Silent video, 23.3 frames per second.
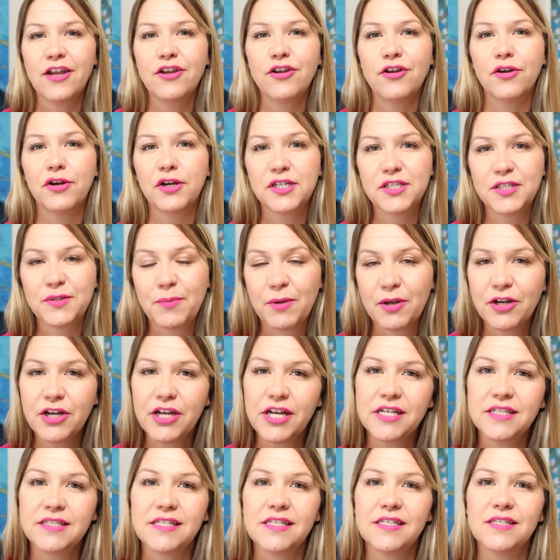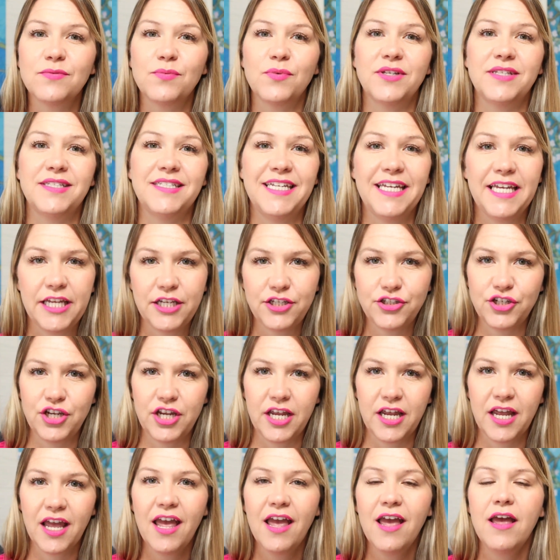and your experiences with
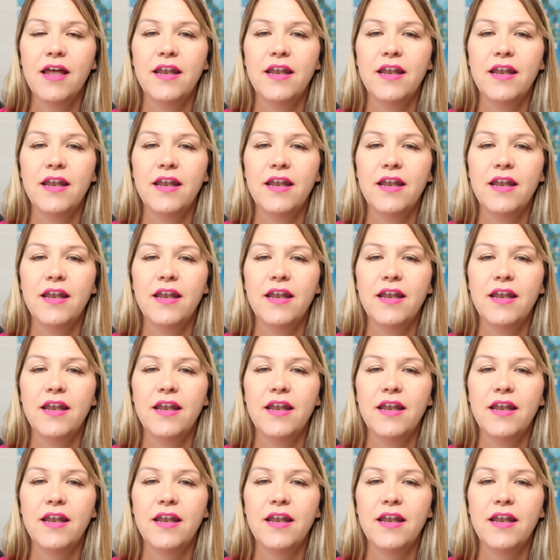teaching.